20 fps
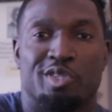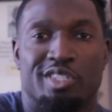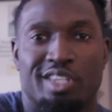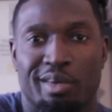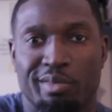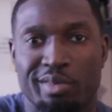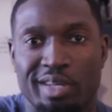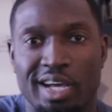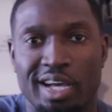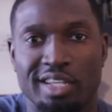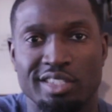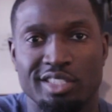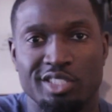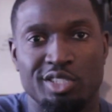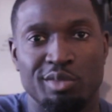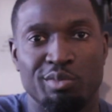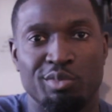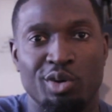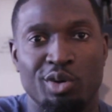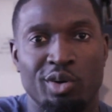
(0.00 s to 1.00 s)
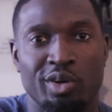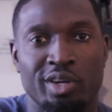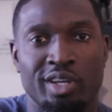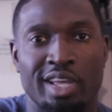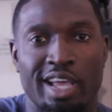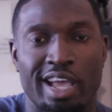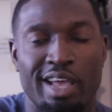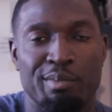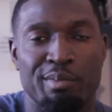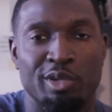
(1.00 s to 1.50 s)
up, guys? It's your boy,
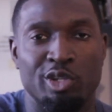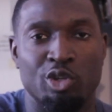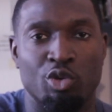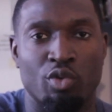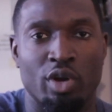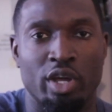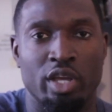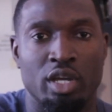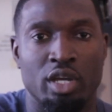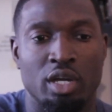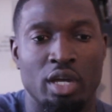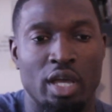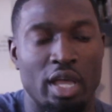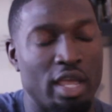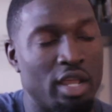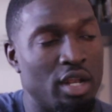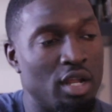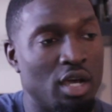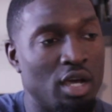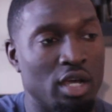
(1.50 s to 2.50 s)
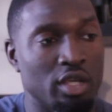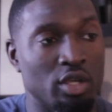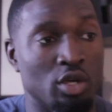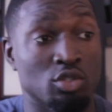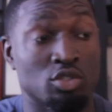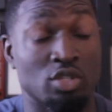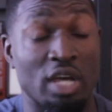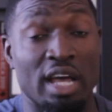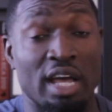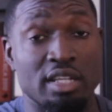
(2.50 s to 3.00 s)
Edmond Laryea. And
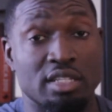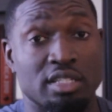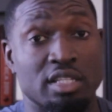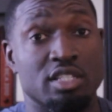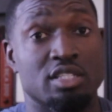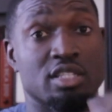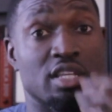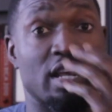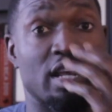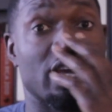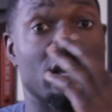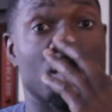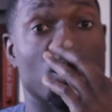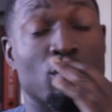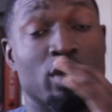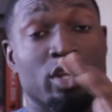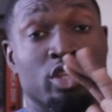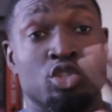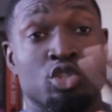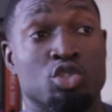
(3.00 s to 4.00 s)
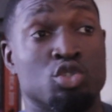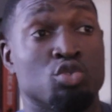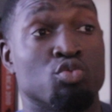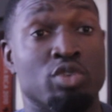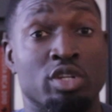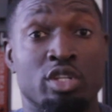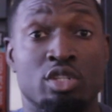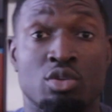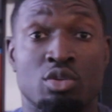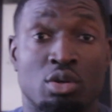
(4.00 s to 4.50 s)
honestly, today, I want to just
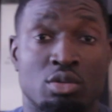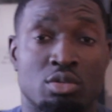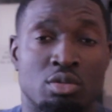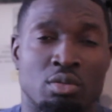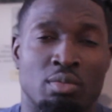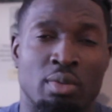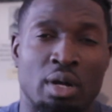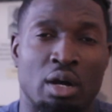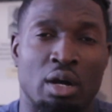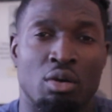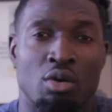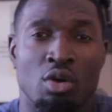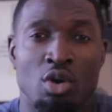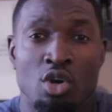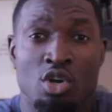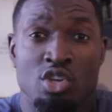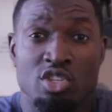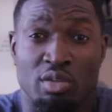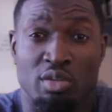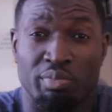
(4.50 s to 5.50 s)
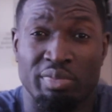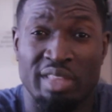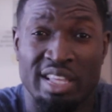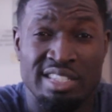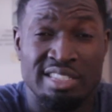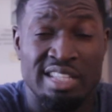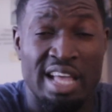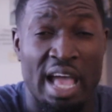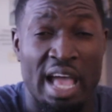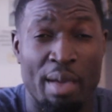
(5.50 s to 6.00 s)
really talk to you about some things
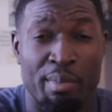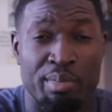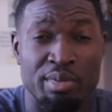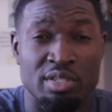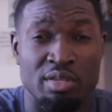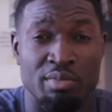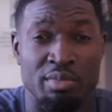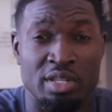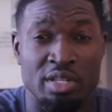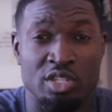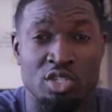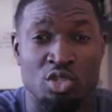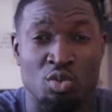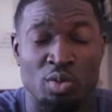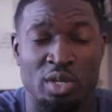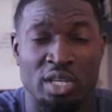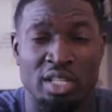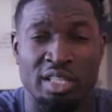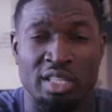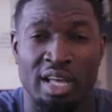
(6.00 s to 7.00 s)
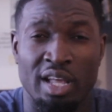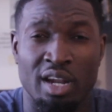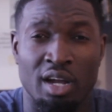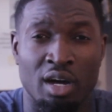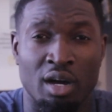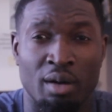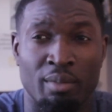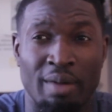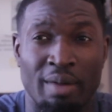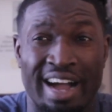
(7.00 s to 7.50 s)
that happened to me this week that
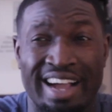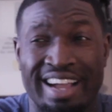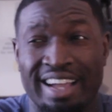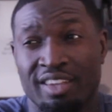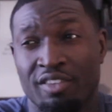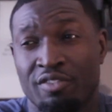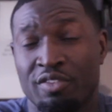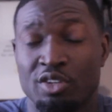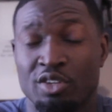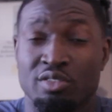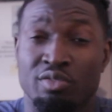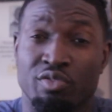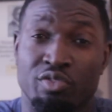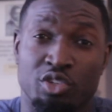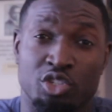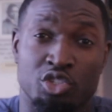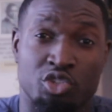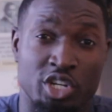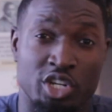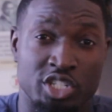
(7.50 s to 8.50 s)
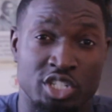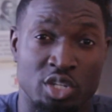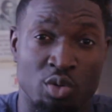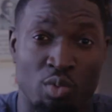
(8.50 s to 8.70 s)
I kind of felt some frustration